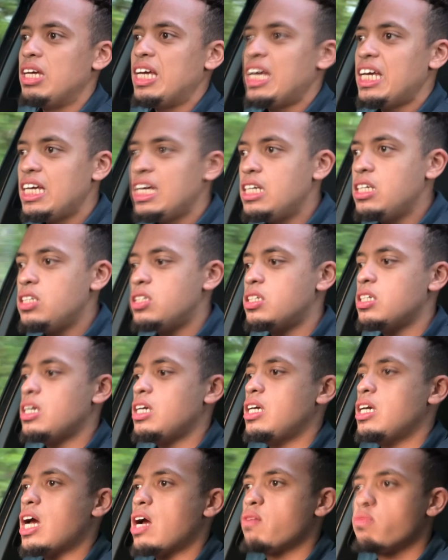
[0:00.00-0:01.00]

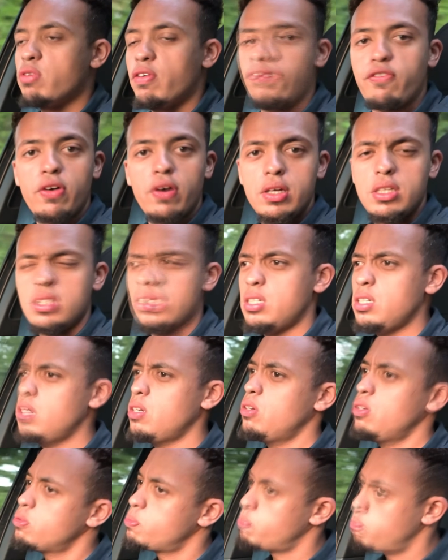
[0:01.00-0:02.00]
easy and refined to
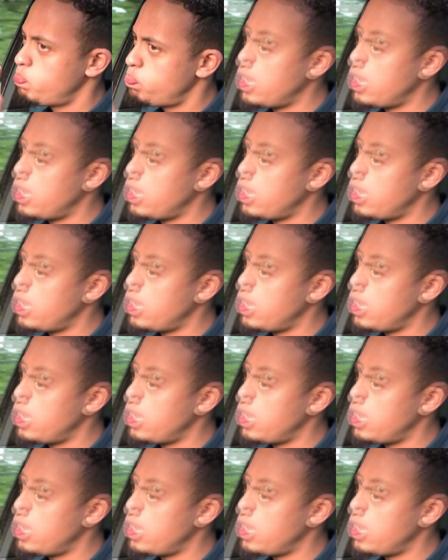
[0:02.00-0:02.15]
use.